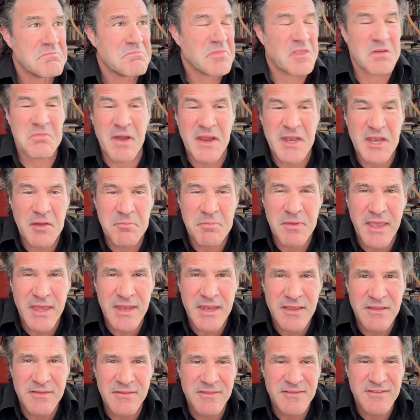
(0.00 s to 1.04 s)
there might not be
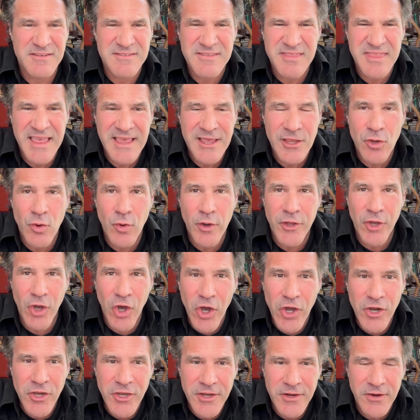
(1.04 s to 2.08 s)
anything going
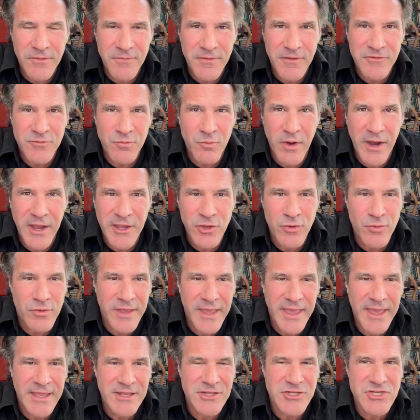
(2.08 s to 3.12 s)
on here. That's why you
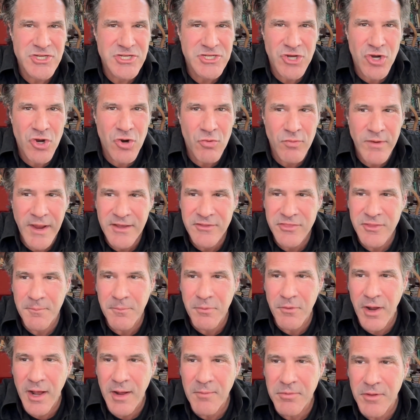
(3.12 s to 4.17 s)
can't correct the
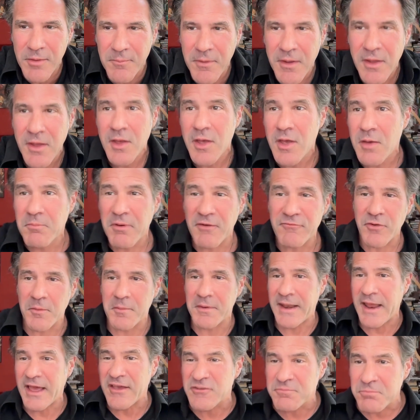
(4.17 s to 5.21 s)
problem. But from
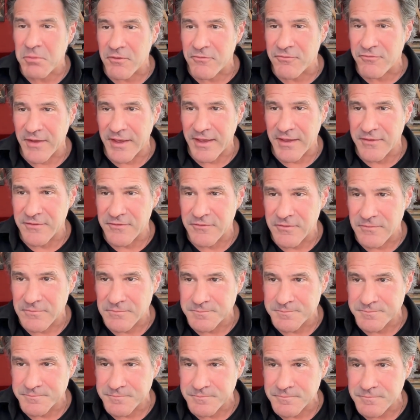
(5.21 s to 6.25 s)
an expert phase,
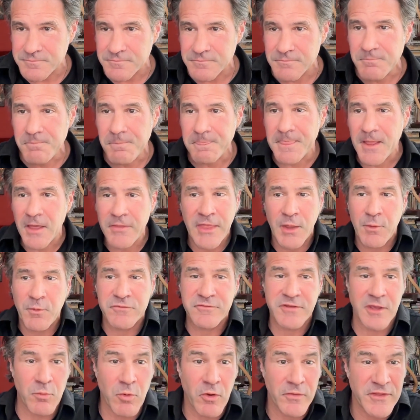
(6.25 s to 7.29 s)
they would
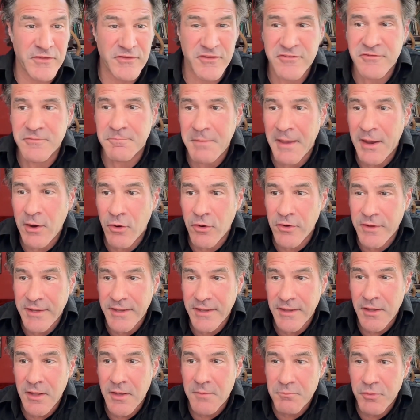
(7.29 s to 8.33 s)
say, well, the
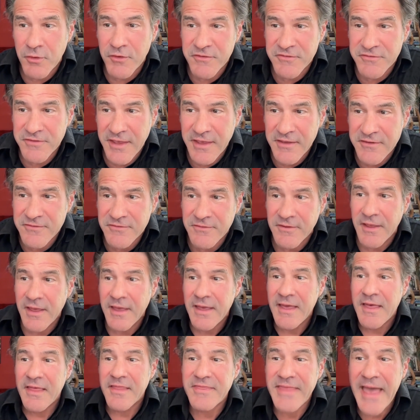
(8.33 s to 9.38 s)
disparity persists.
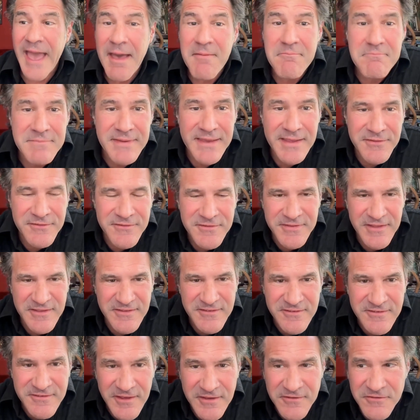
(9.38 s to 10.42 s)
That means the
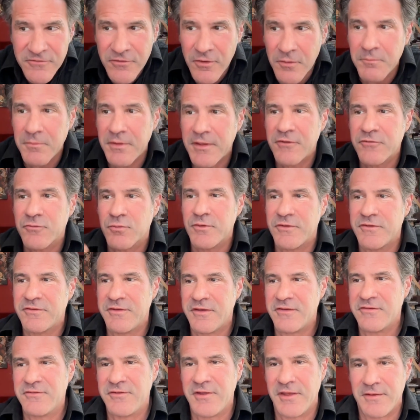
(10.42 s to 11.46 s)
system is
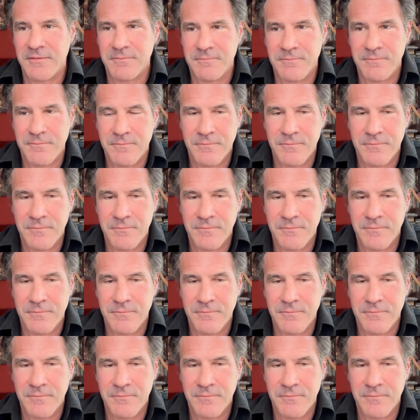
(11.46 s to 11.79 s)
resisting.